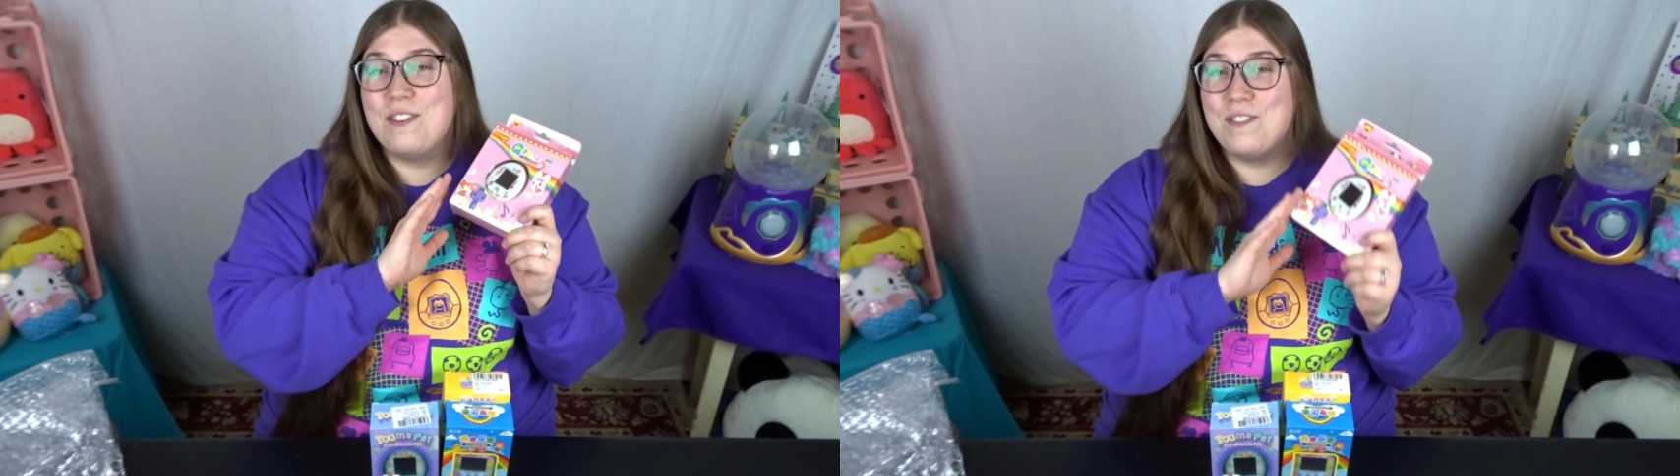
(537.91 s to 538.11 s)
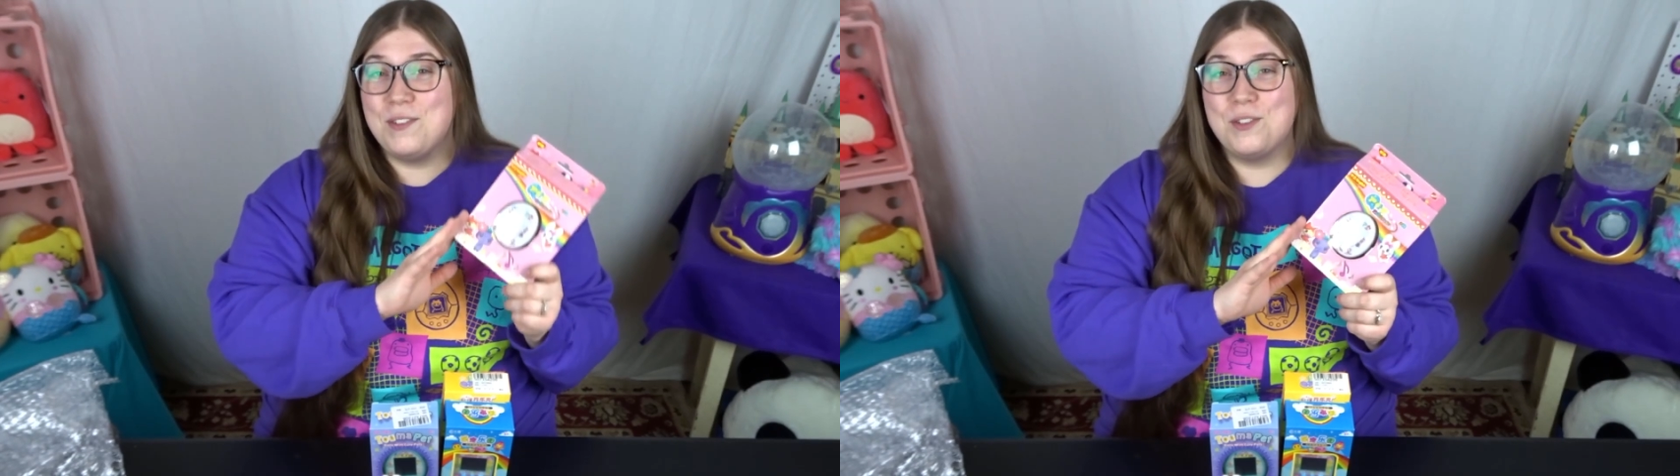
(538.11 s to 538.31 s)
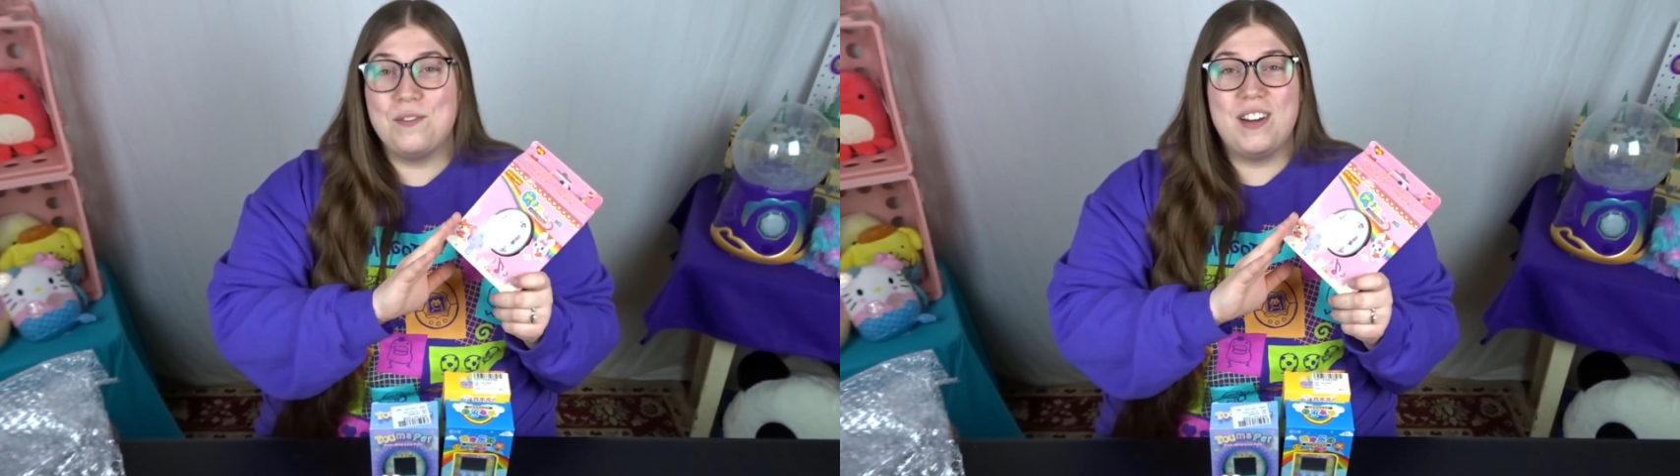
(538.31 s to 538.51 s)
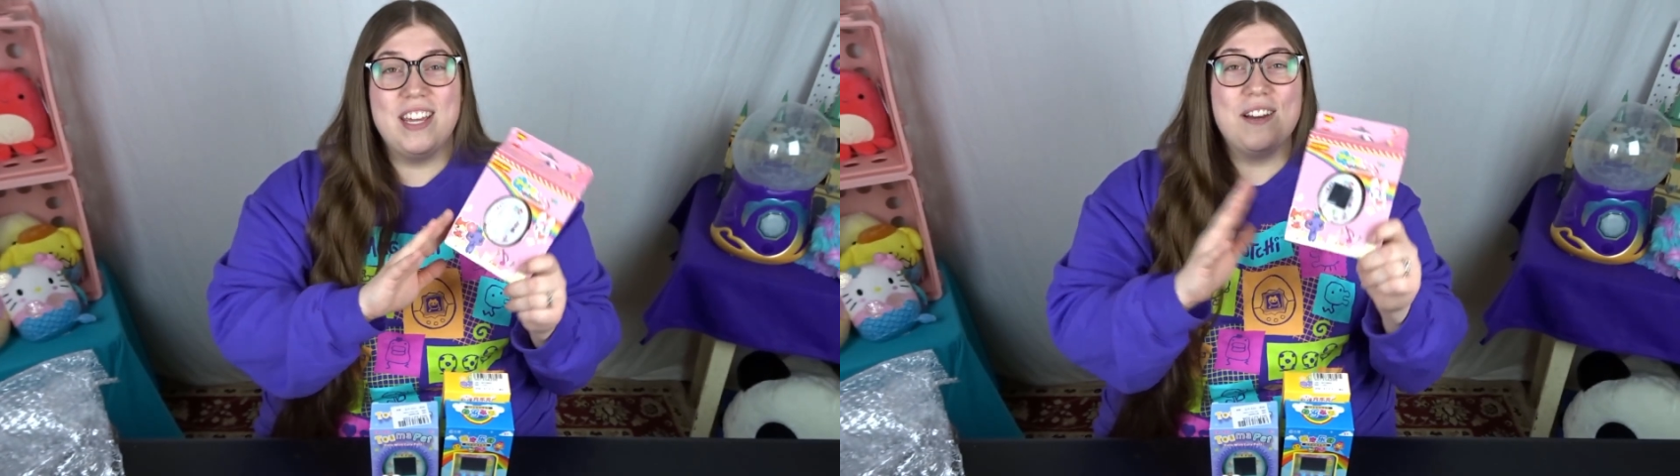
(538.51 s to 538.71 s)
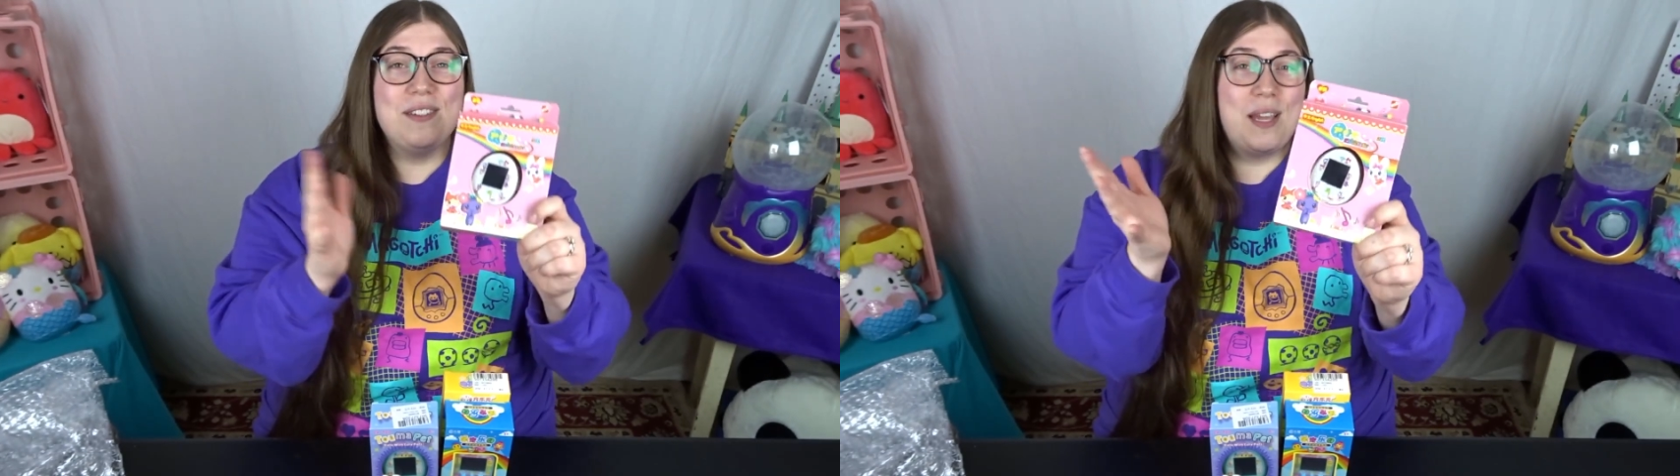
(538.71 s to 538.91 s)
the future
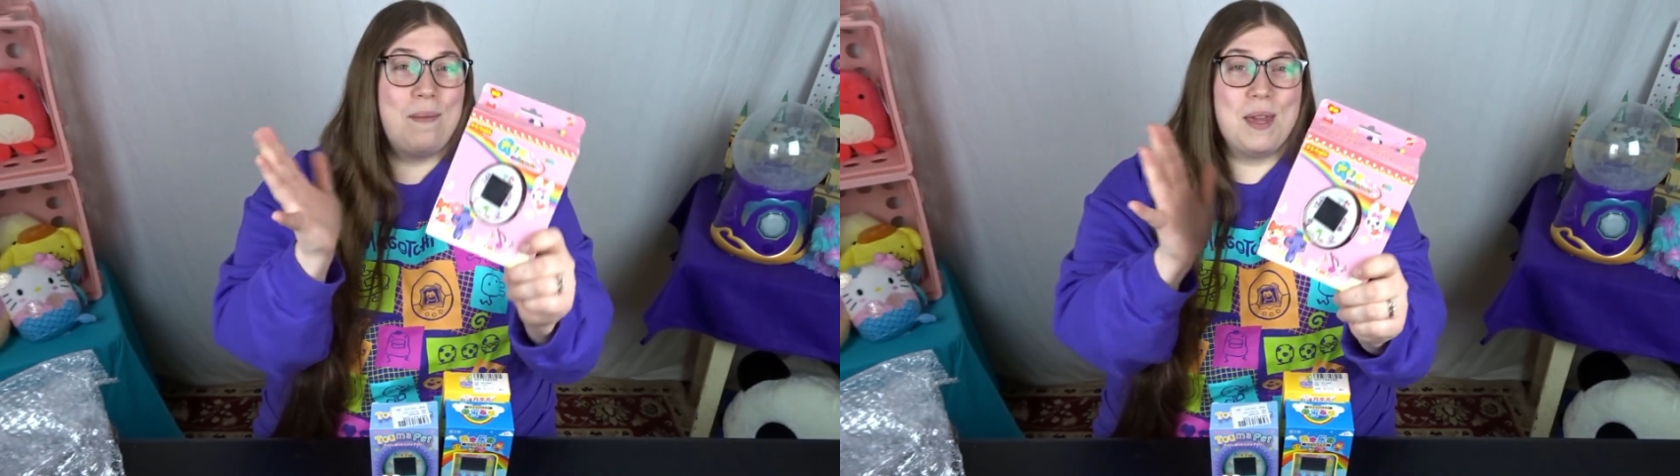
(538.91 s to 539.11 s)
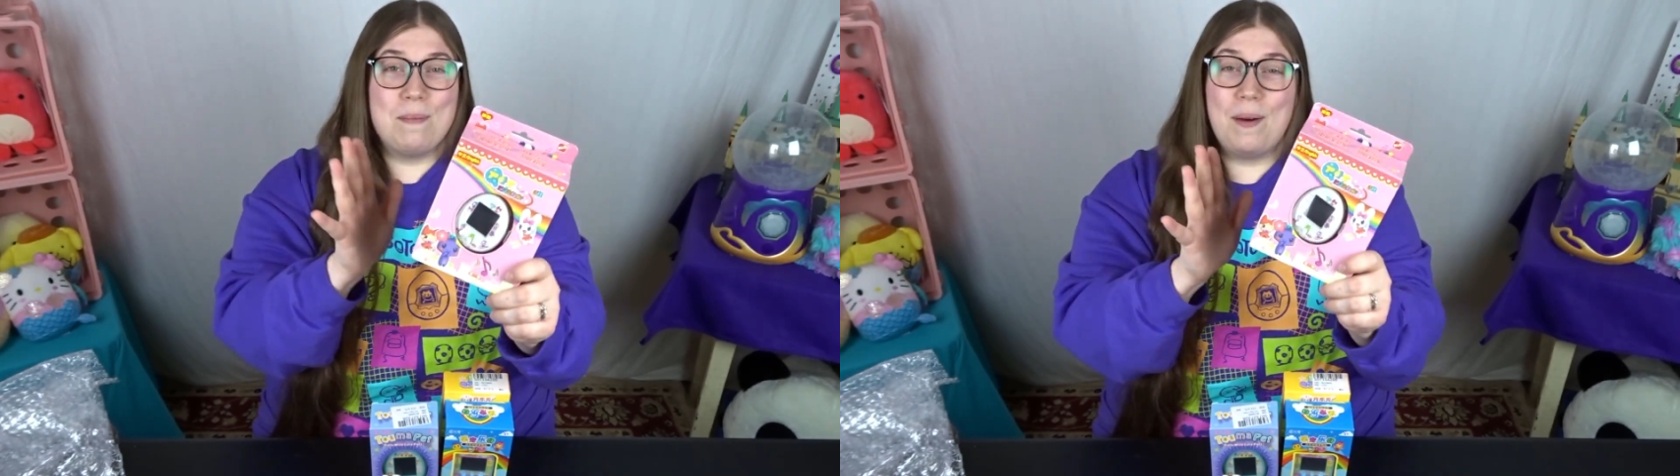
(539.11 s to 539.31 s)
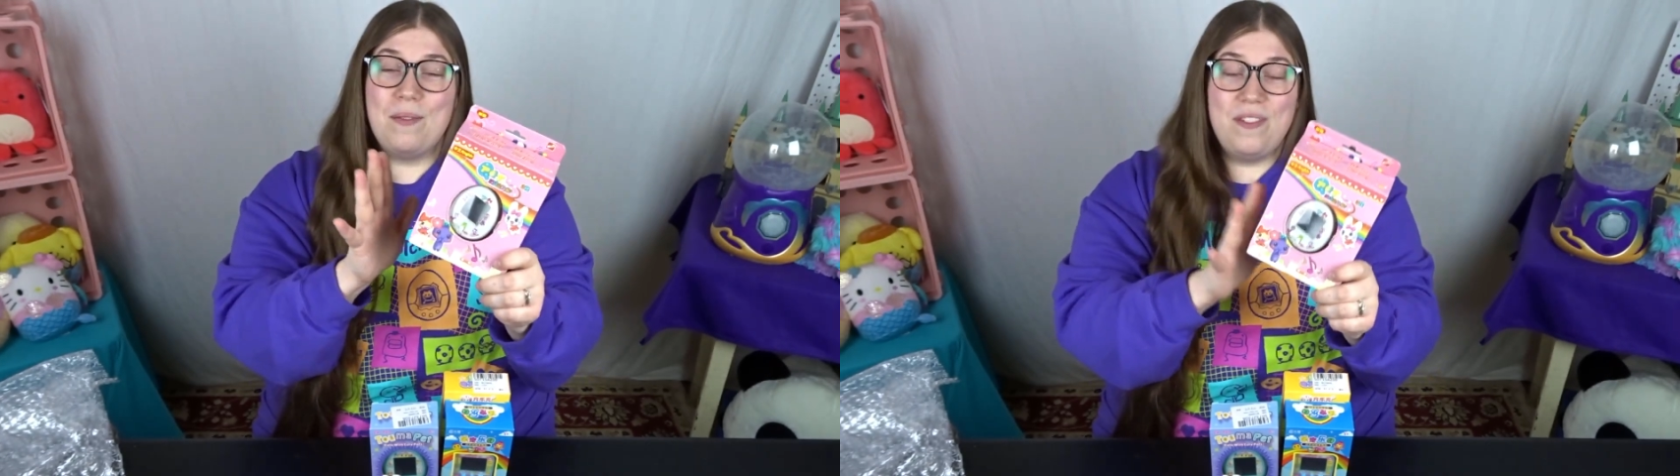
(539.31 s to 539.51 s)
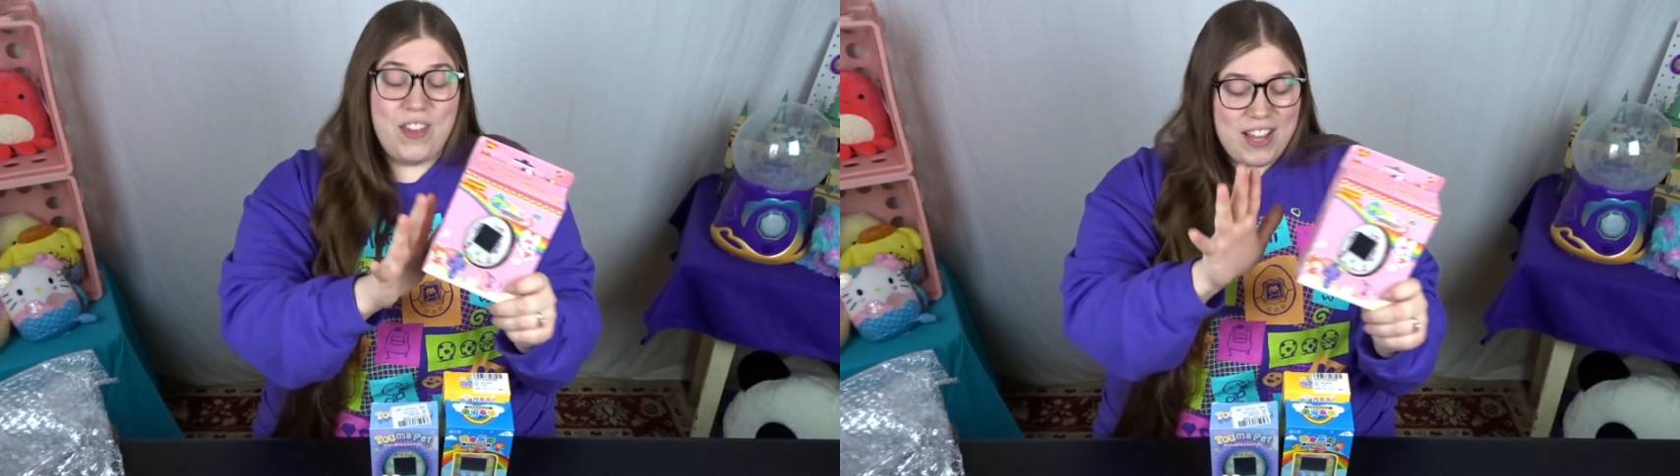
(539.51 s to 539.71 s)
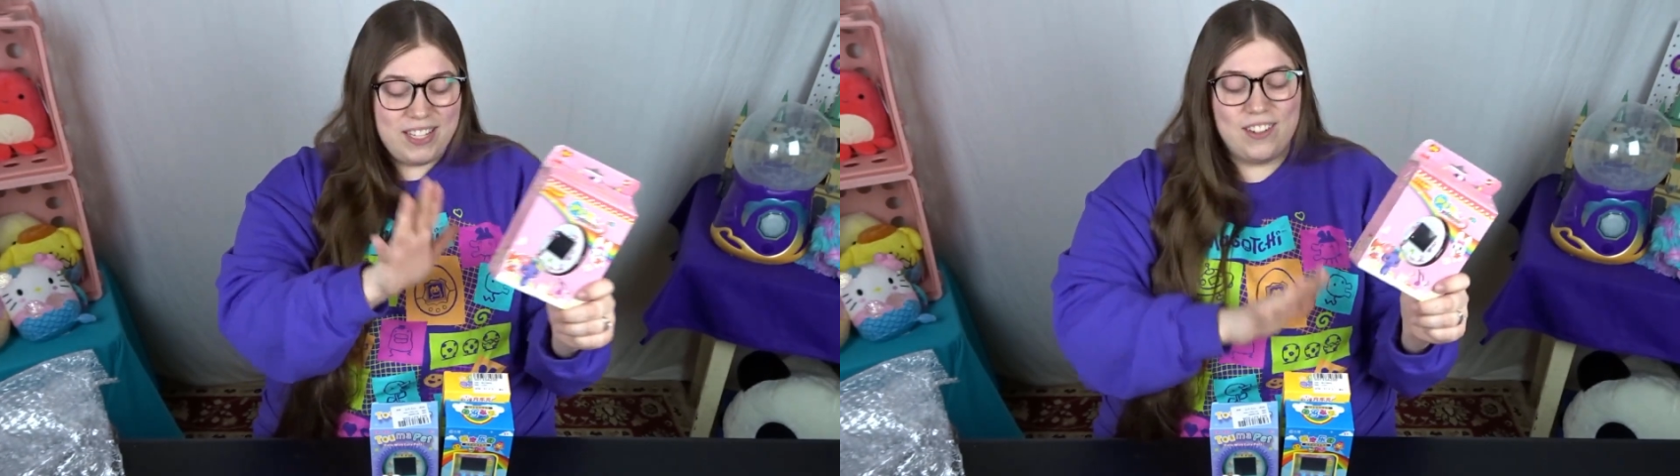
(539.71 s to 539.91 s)
videos I make about
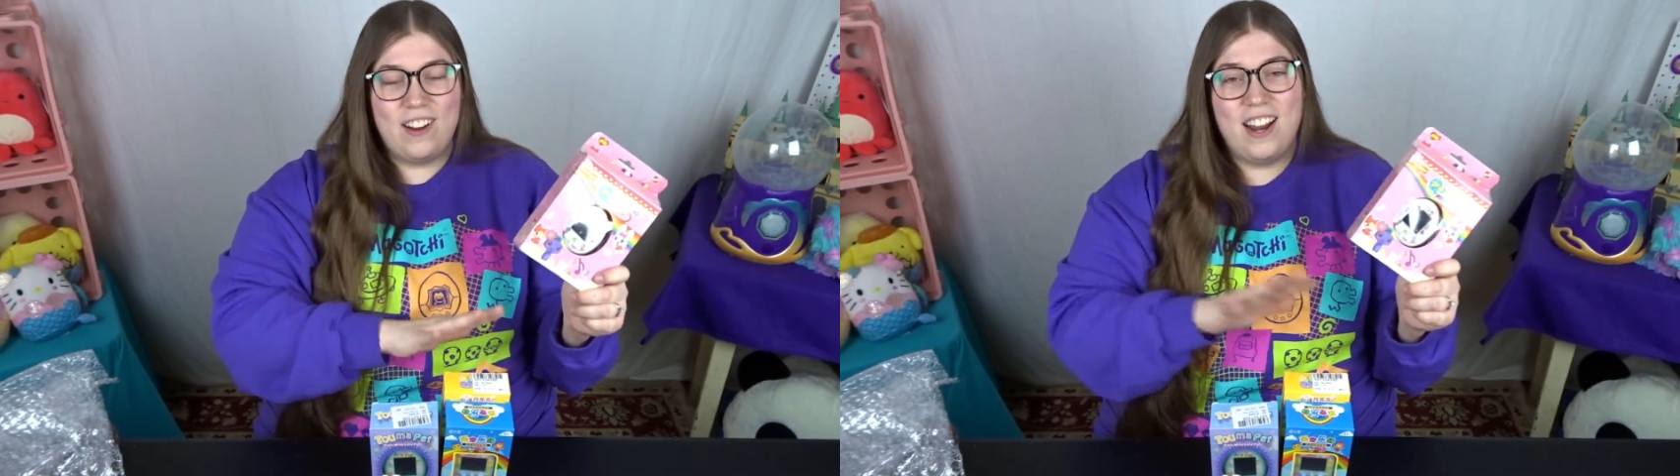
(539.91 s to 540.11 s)
this or